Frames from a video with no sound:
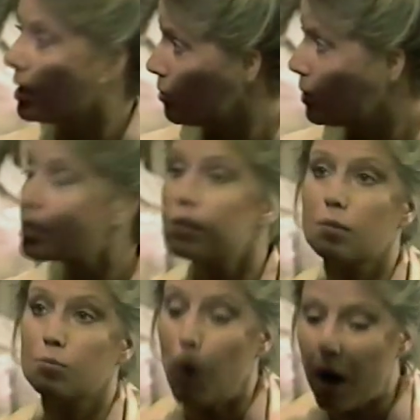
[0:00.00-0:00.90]
it was
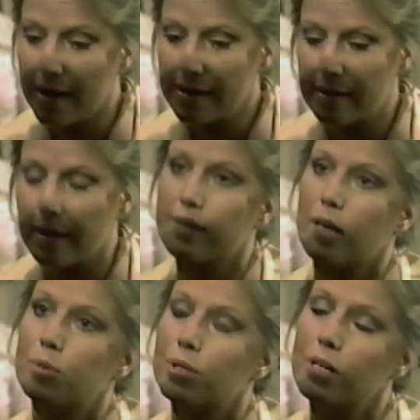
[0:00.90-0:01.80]
wise to take
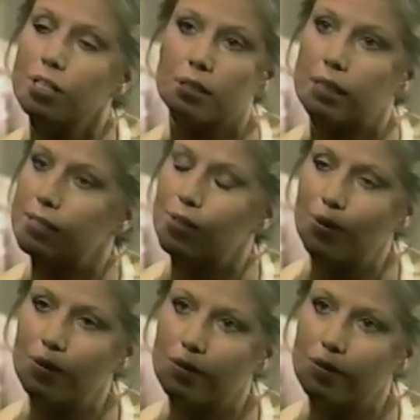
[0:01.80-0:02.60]
that precaution, that's all.